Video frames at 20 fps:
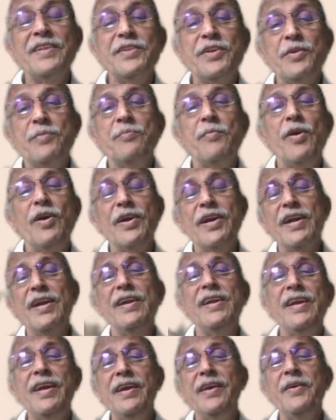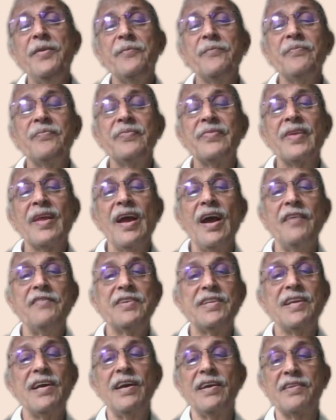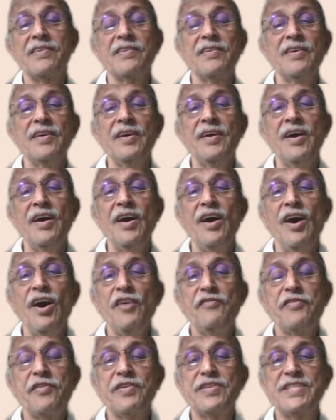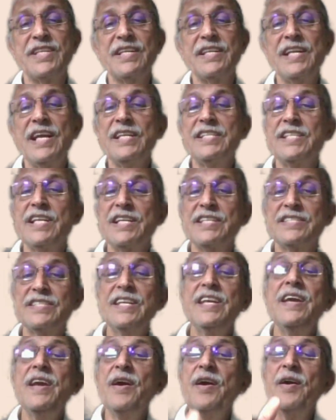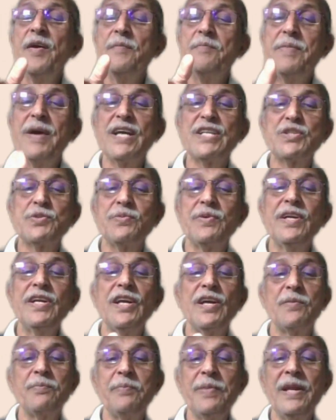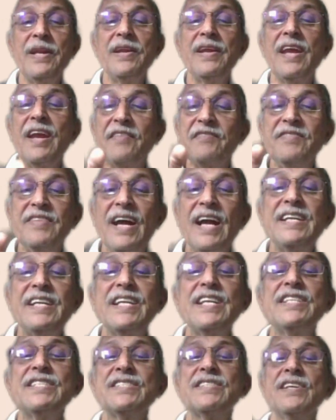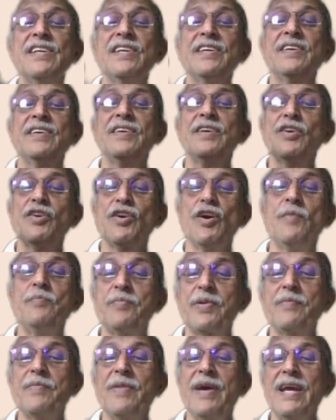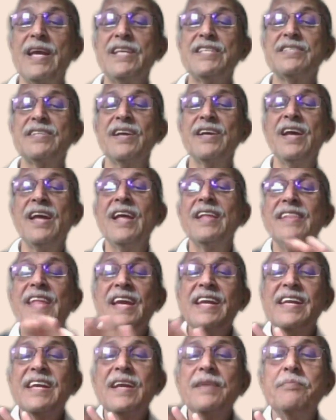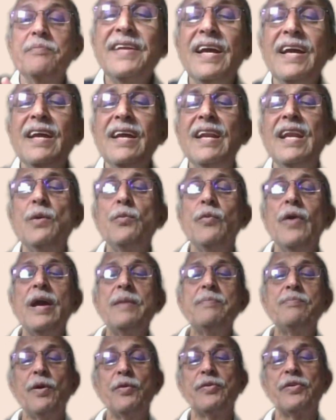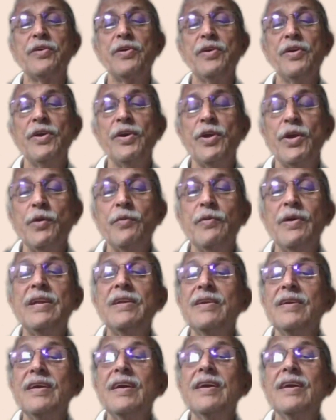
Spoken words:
the modern day avatar of your signature is the password or PIN. If that is compromised, they can entirely wipe out your